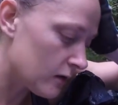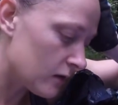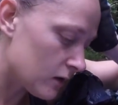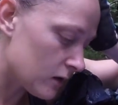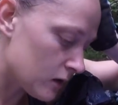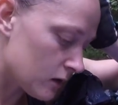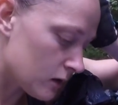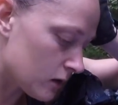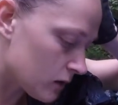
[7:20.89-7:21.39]

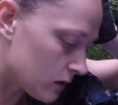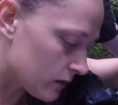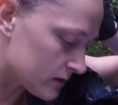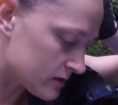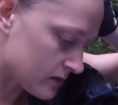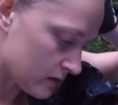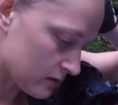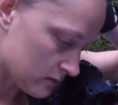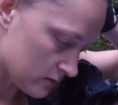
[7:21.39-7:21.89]
uh, I
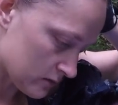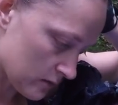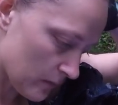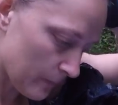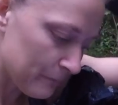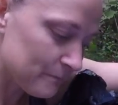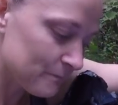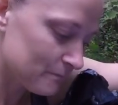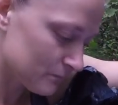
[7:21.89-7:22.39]
don't
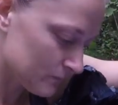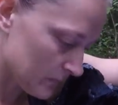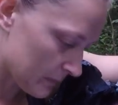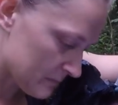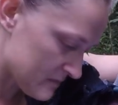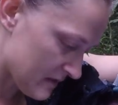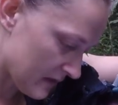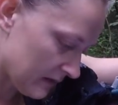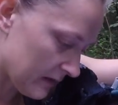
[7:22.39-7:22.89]

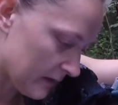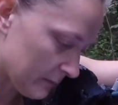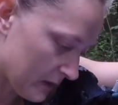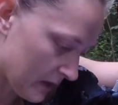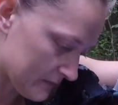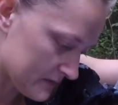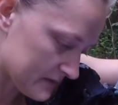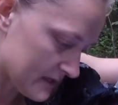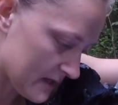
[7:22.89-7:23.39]
I'm thinking I'm going
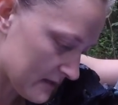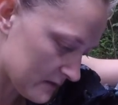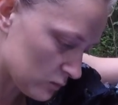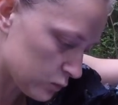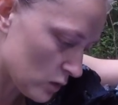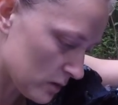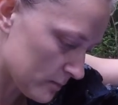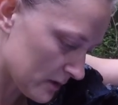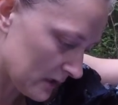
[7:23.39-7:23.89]
to have to stay at
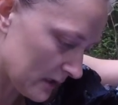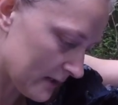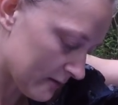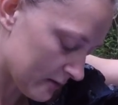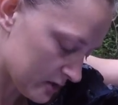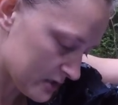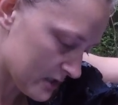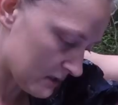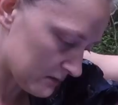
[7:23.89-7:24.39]
this Wilbur
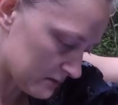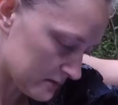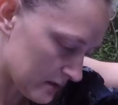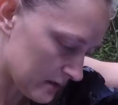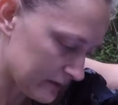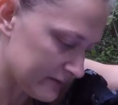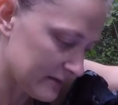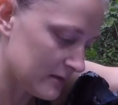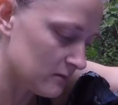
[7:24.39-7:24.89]
Clearing shelter
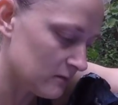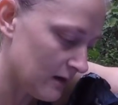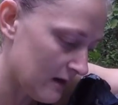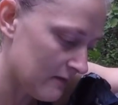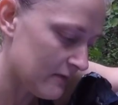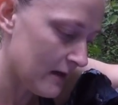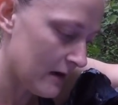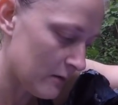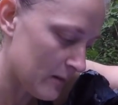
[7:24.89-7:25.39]
because then I'll
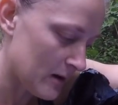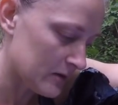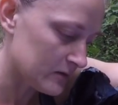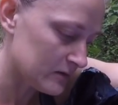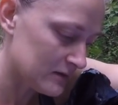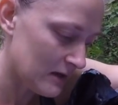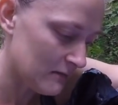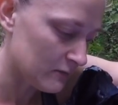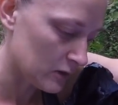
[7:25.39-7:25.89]
get there about
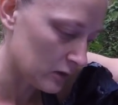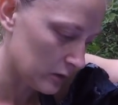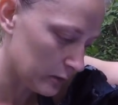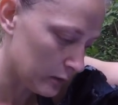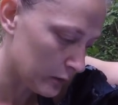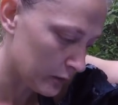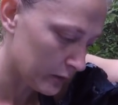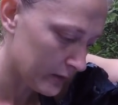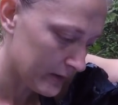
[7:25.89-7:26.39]
7
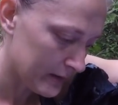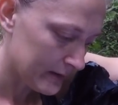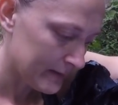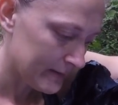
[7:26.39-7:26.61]
o'clock,